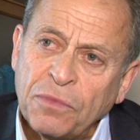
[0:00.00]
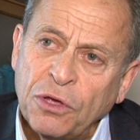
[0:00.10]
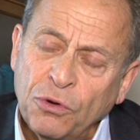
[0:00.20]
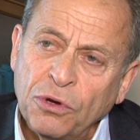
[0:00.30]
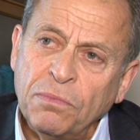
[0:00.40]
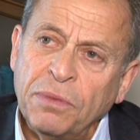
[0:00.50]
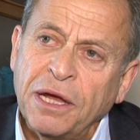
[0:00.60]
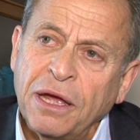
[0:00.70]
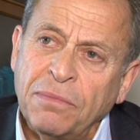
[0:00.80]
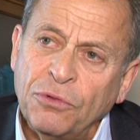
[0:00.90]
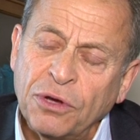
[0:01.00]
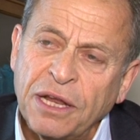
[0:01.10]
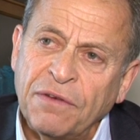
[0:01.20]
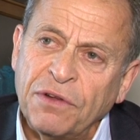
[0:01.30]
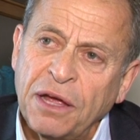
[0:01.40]
you can
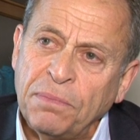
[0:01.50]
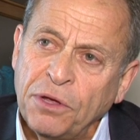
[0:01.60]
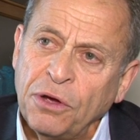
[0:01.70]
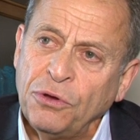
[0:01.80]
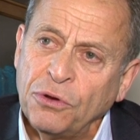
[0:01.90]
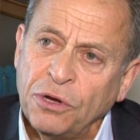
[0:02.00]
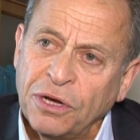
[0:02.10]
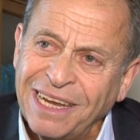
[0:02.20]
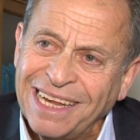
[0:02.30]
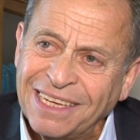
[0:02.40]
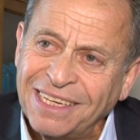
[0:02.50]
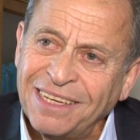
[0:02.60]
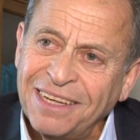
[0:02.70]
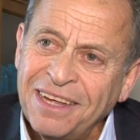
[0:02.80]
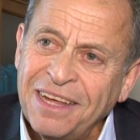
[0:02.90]
have an IPO, you can list,